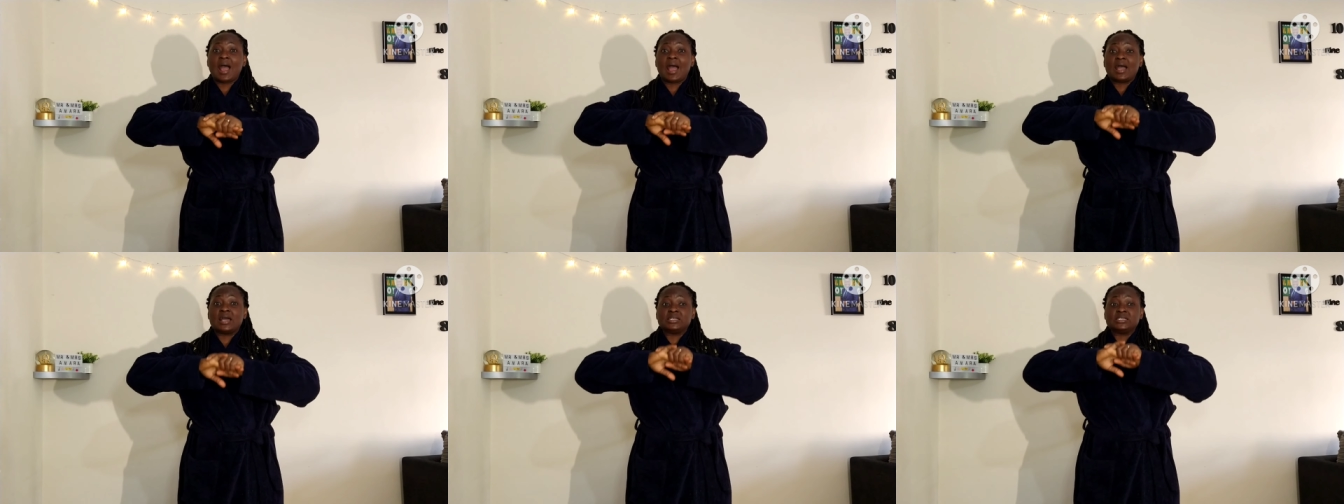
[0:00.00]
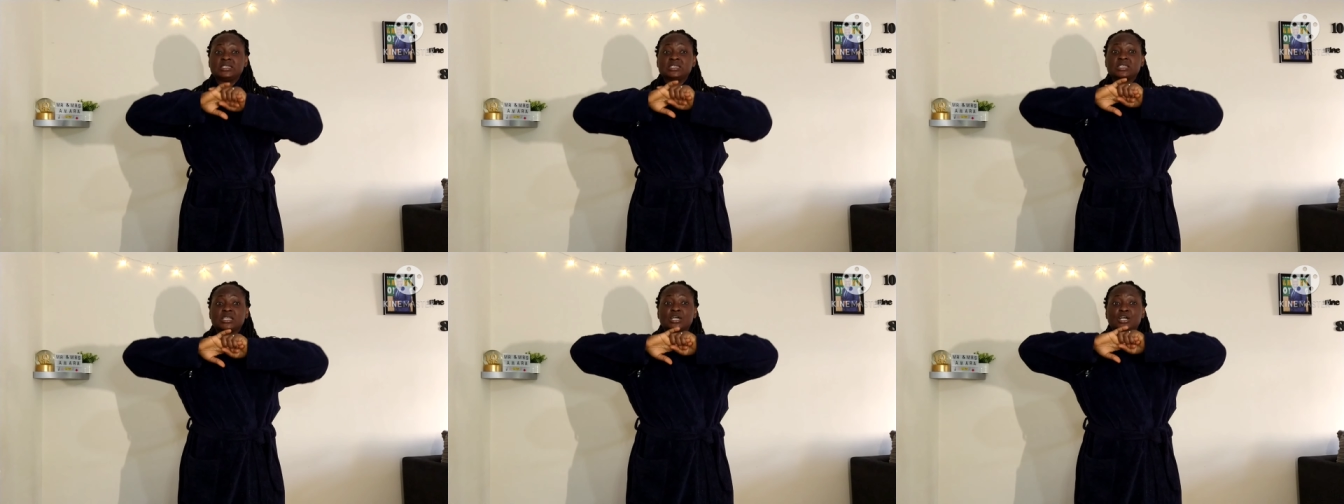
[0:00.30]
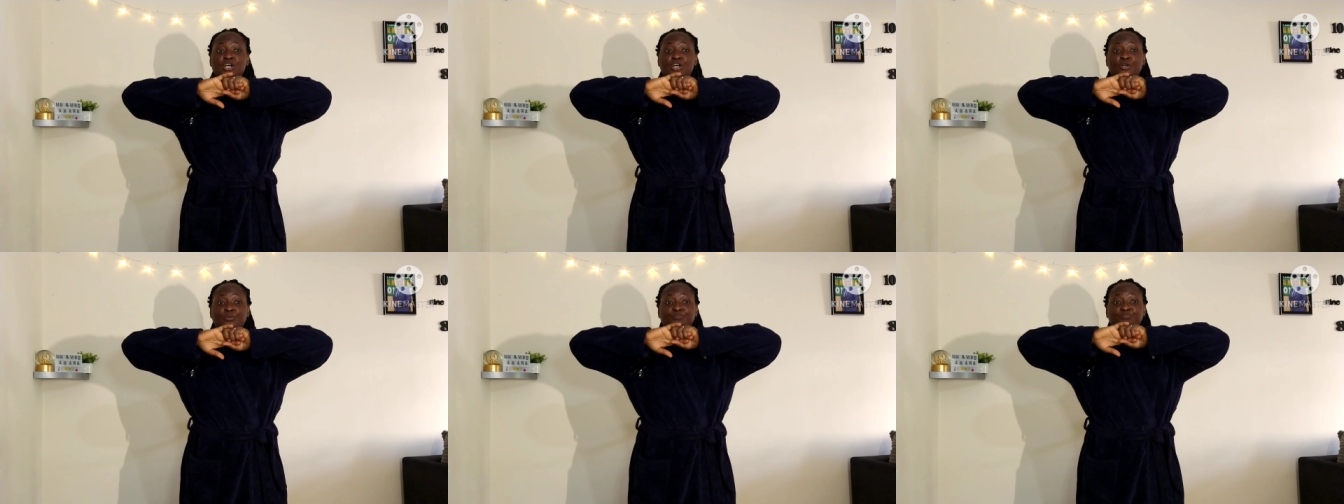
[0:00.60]
and
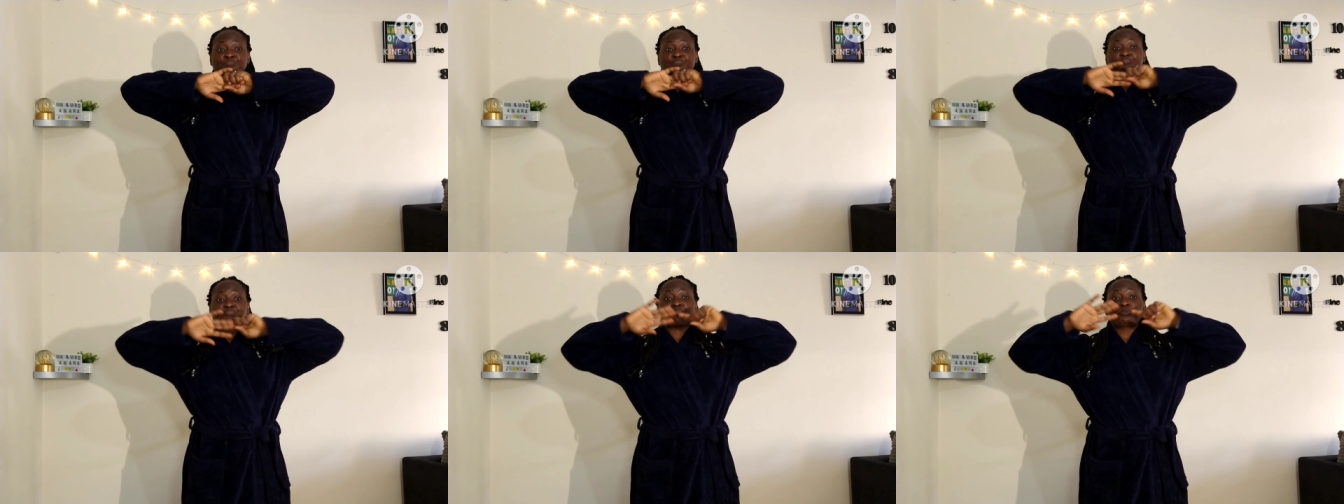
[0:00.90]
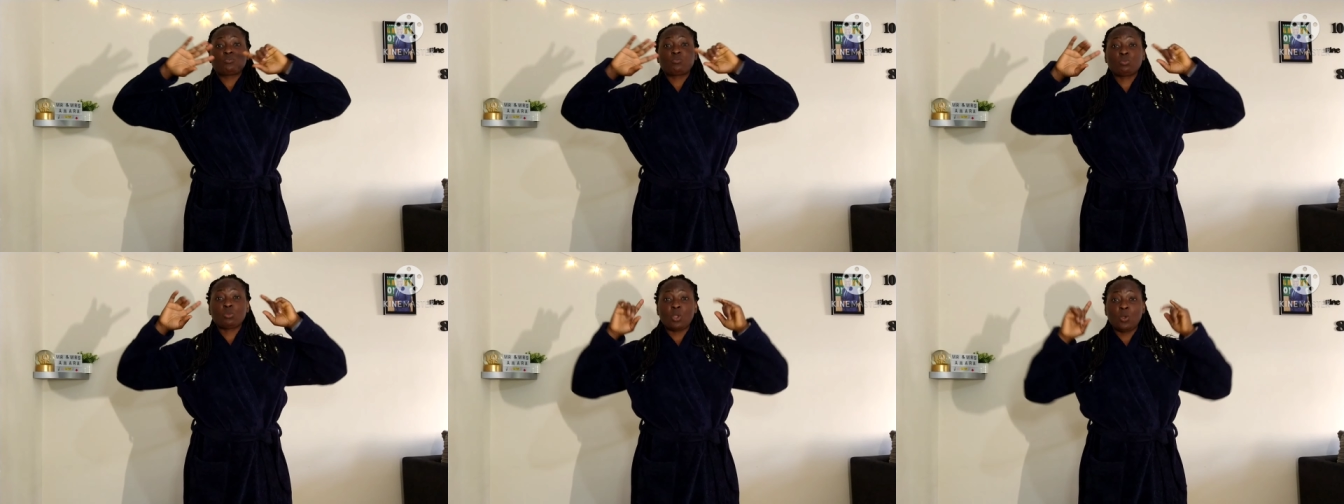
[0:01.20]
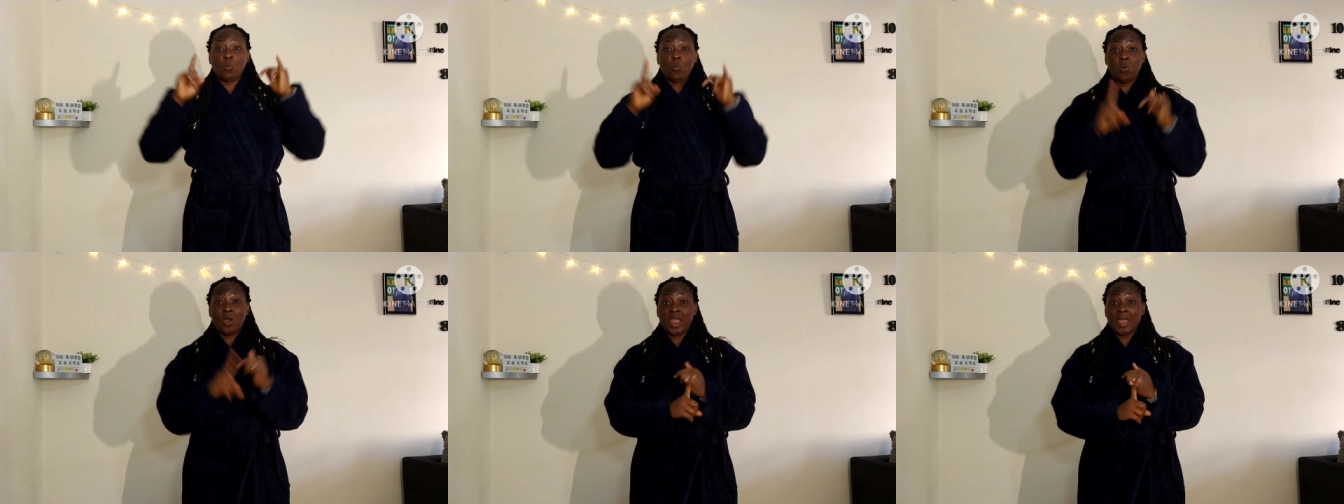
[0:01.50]
um,
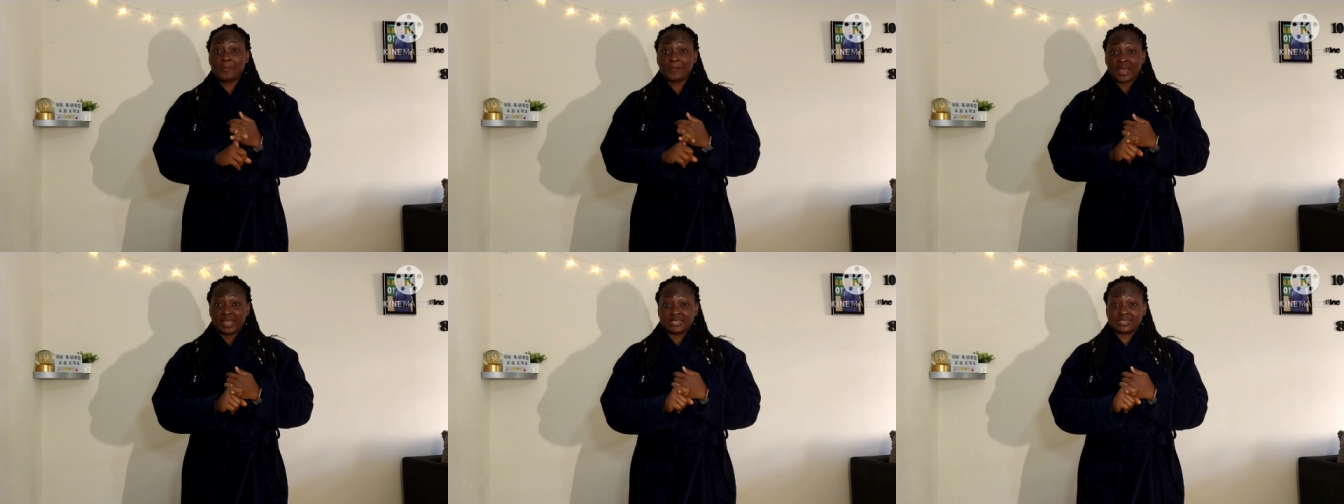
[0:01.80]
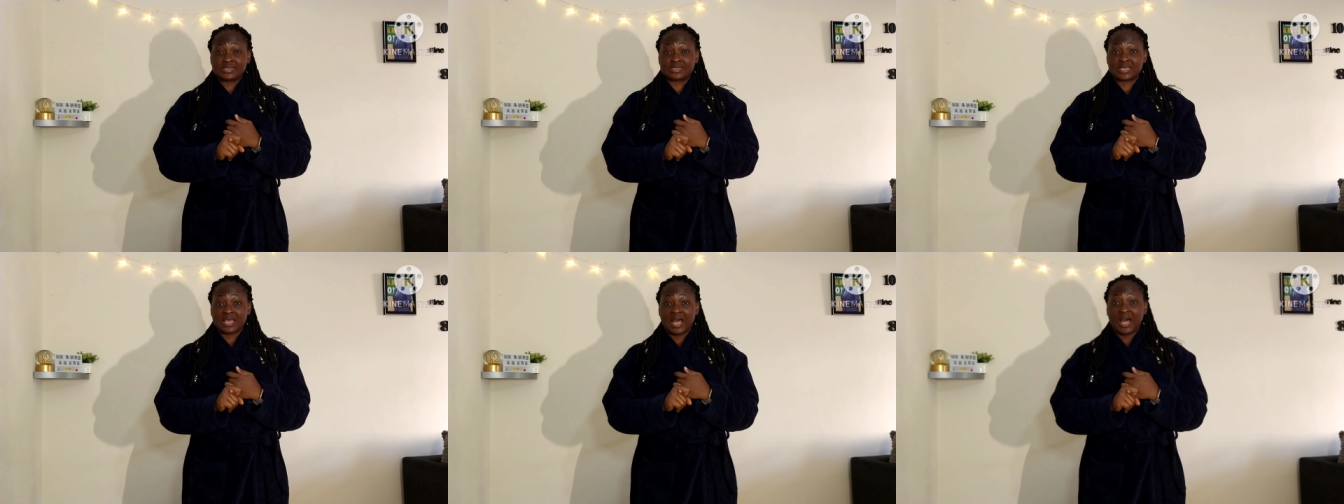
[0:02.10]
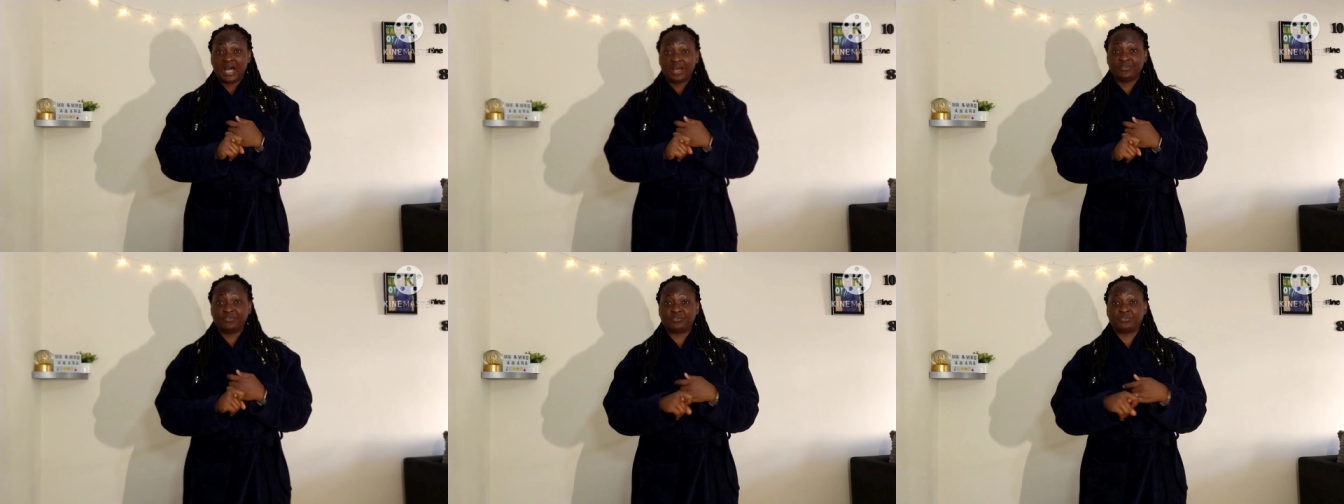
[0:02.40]
weigh
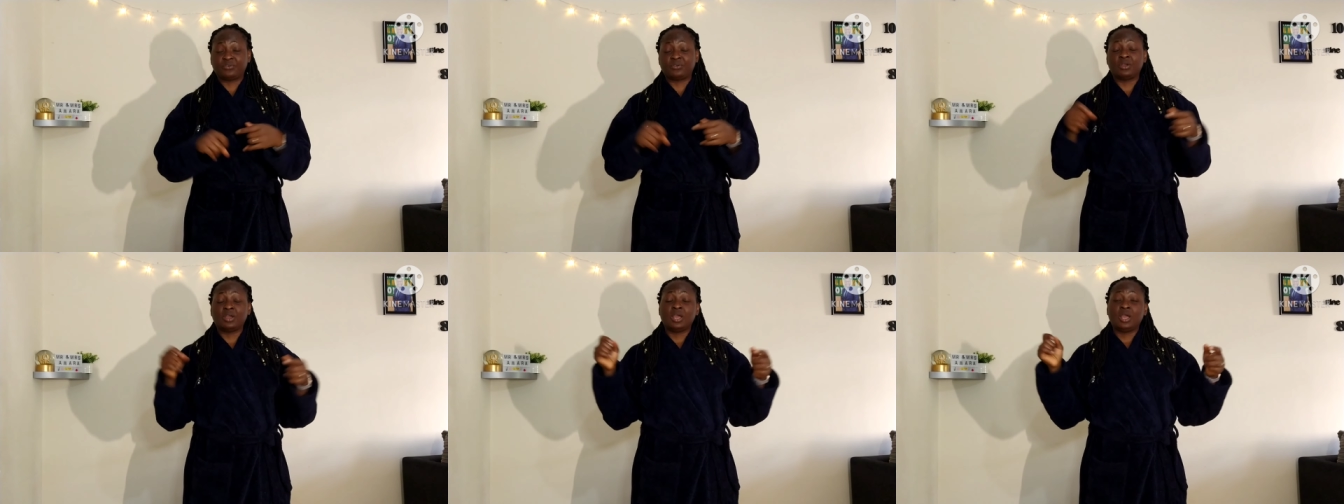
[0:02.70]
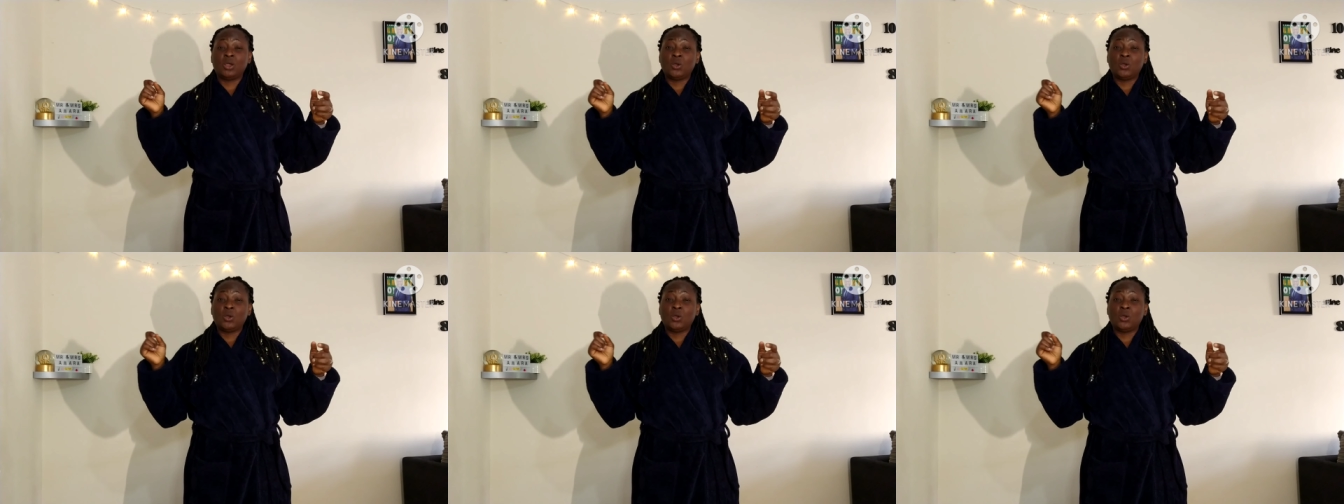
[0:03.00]
myself.